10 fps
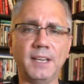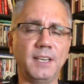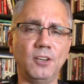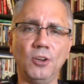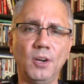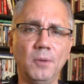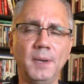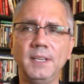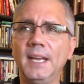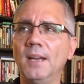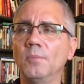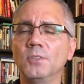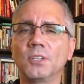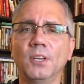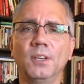I didn't know how my dad
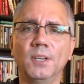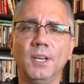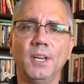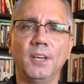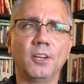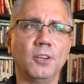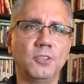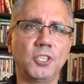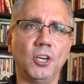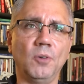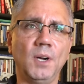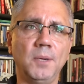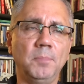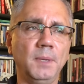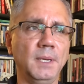was gonna show
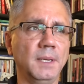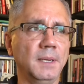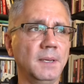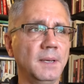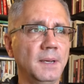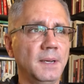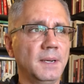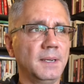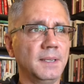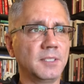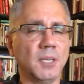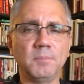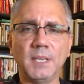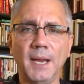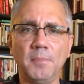up, and
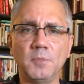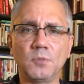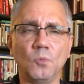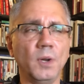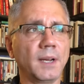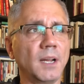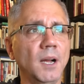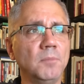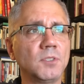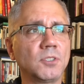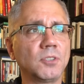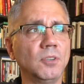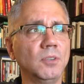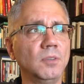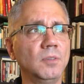sometimes when it comes
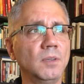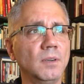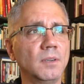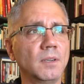to